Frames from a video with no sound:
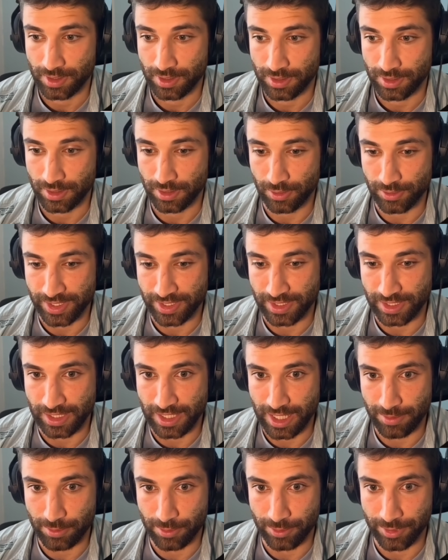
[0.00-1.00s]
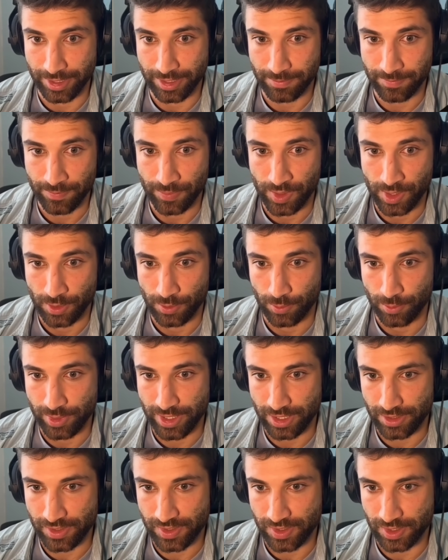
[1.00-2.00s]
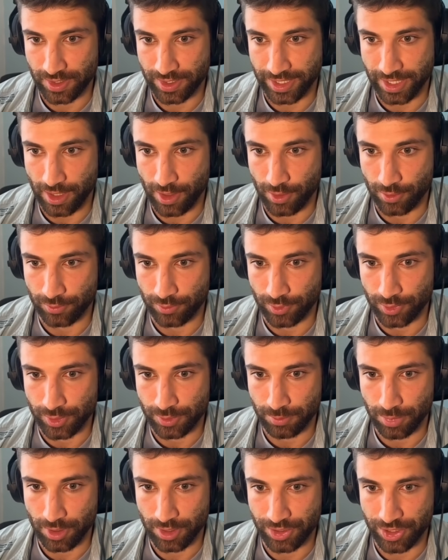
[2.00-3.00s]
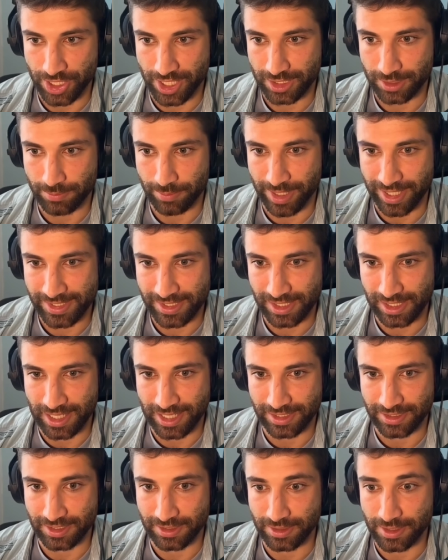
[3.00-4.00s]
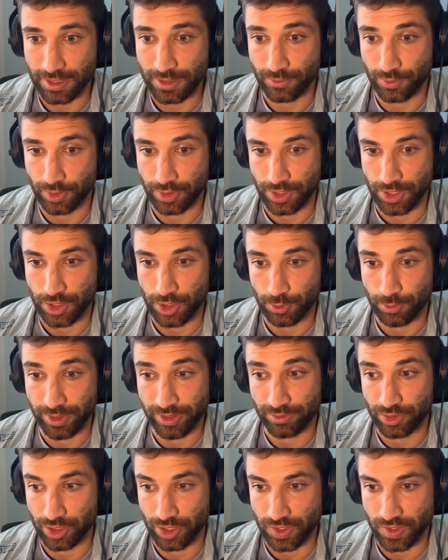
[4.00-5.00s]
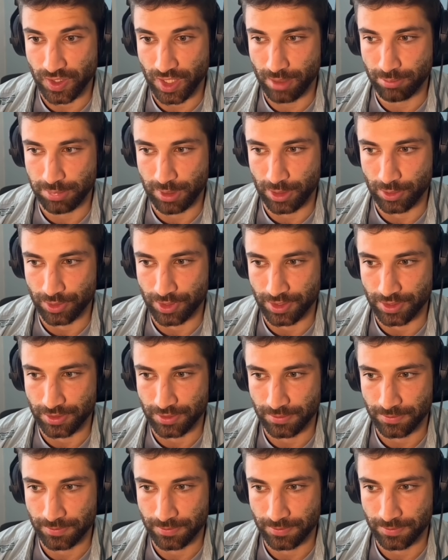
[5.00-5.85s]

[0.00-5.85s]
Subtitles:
Closing the library, we are starting our first project by selecting this footage we have just uploaded.